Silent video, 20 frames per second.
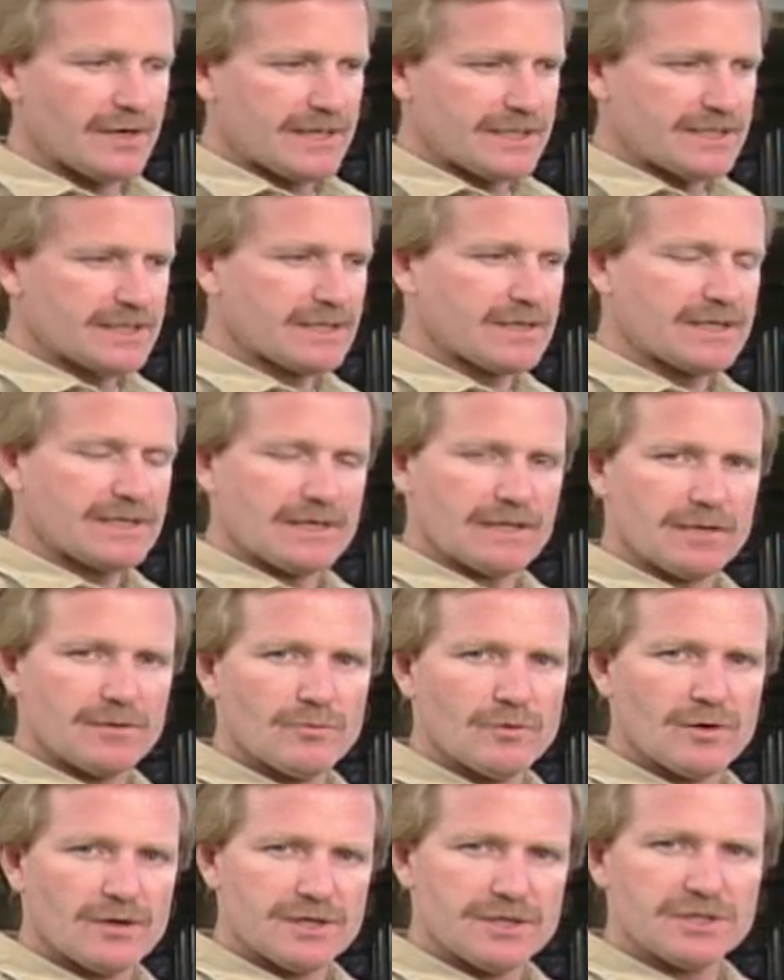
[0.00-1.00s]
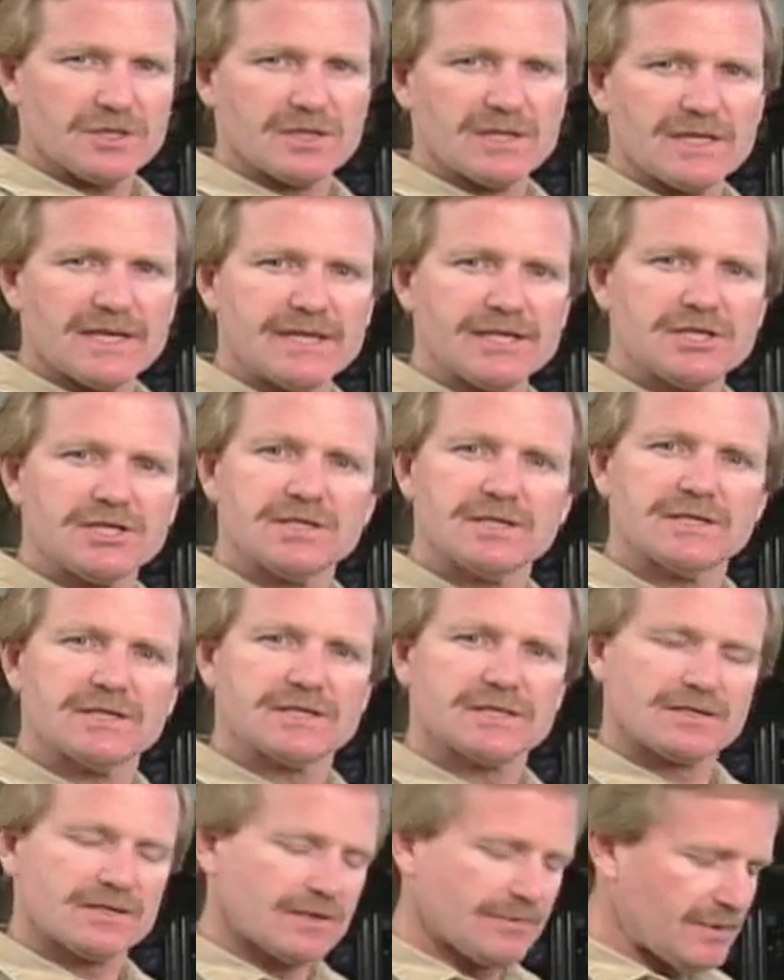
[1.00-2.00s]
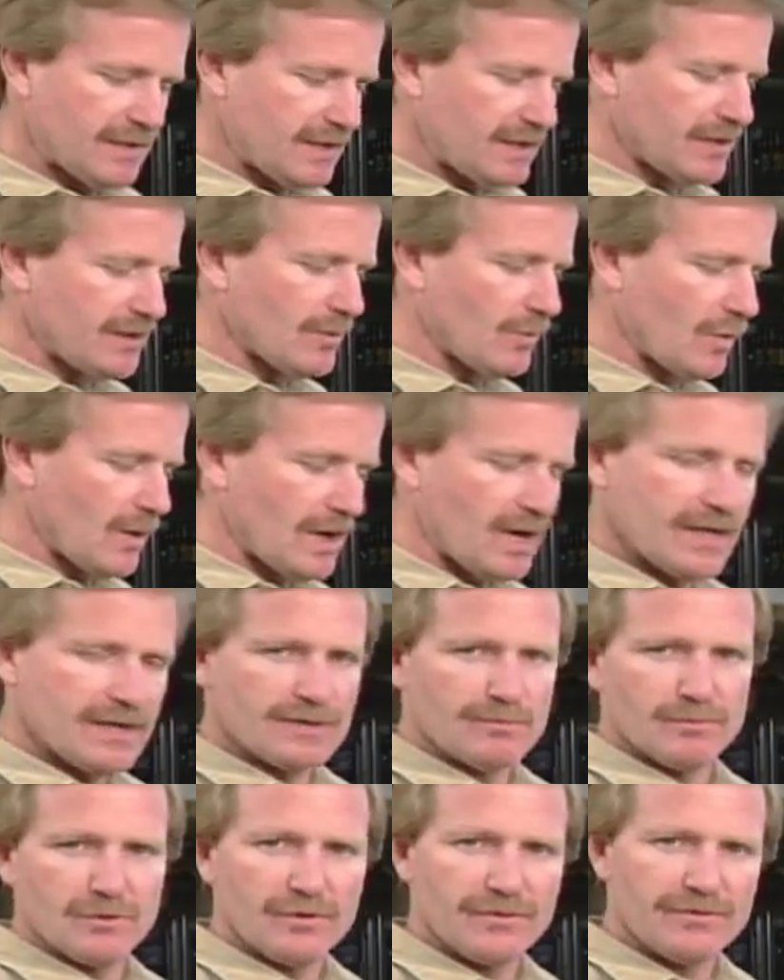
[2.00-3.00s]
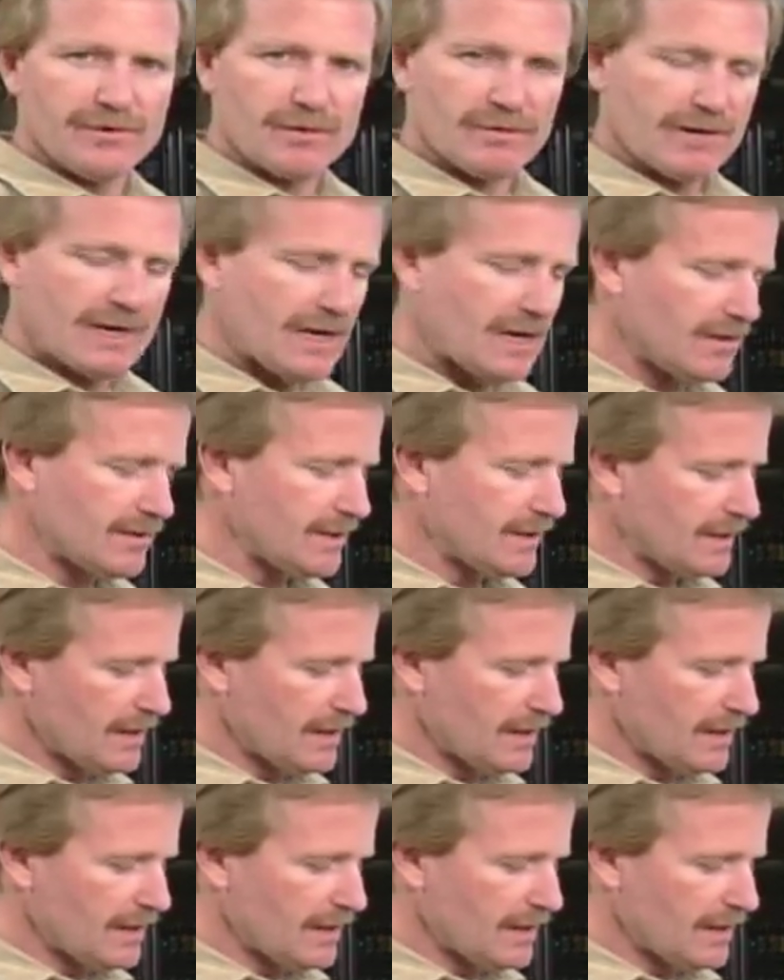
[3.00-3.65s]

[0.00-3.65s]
It's going to get a little more undulation. It's going to be in the water, moving around,